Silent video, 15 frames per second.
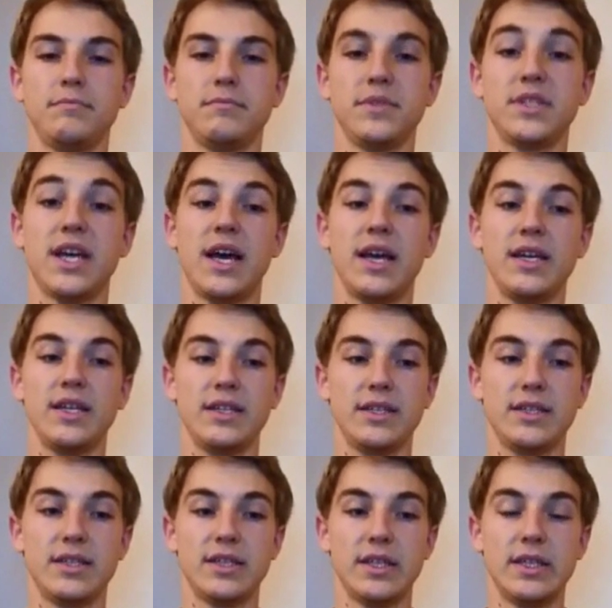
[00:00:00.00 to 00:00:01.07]

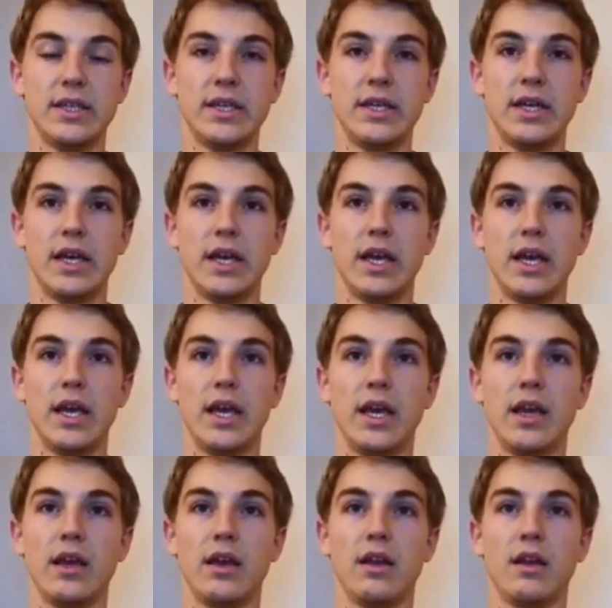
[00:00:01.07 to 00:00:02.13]
science,
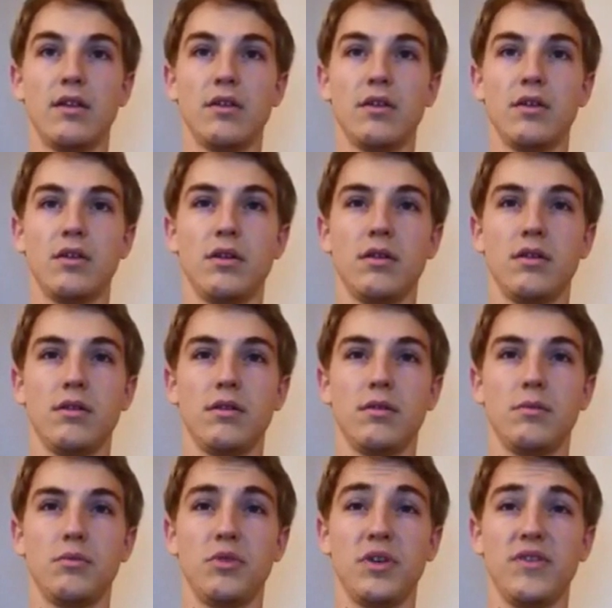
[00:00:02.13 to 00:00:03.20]
and other
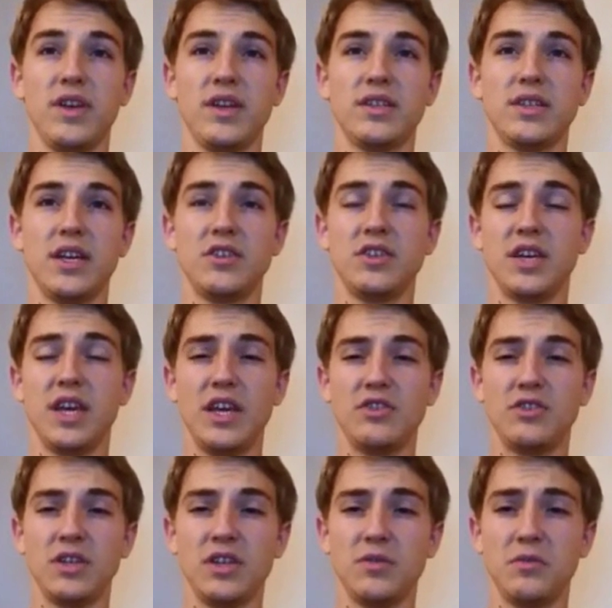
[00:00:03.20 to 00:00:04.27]
previous
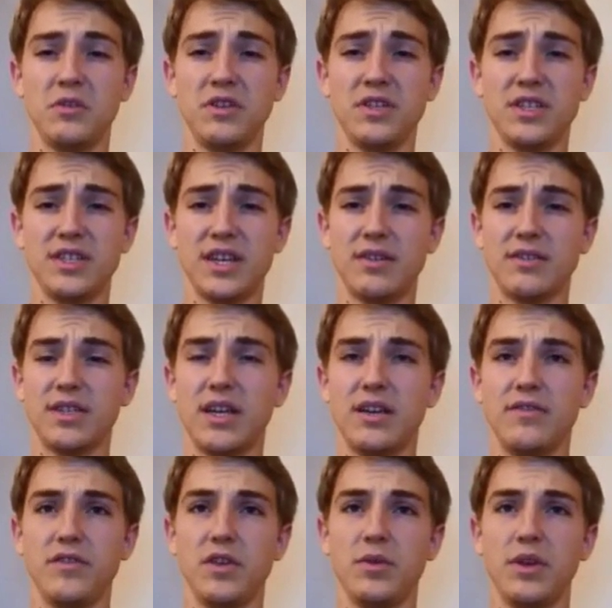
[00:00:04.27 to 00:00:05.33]
education experiences outside
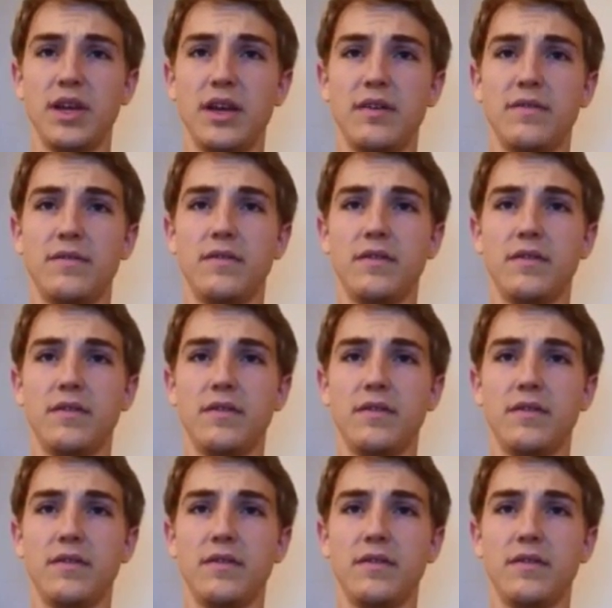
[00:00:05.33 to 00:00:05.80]
of UNF.